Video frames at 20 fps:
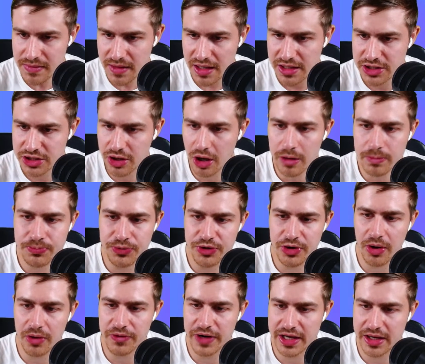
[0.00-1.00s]
Start
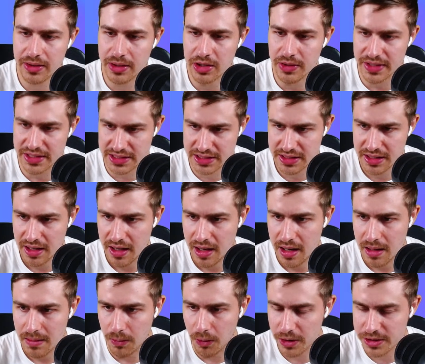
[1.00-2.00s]
Bruno, Rico Lewis.
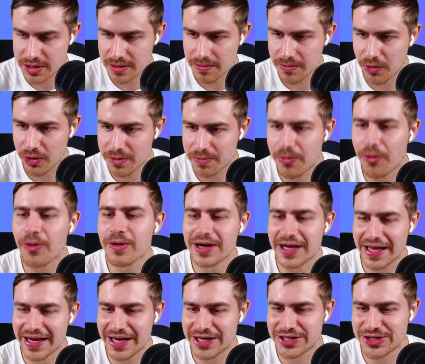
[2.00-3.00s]
More
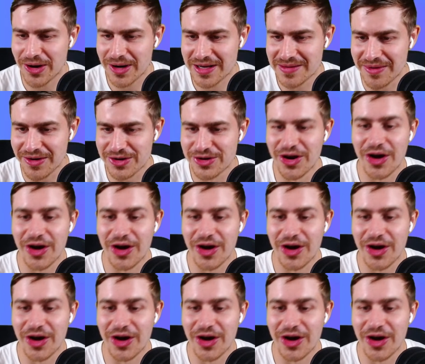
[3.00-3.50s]
importantly, any chocolate milk.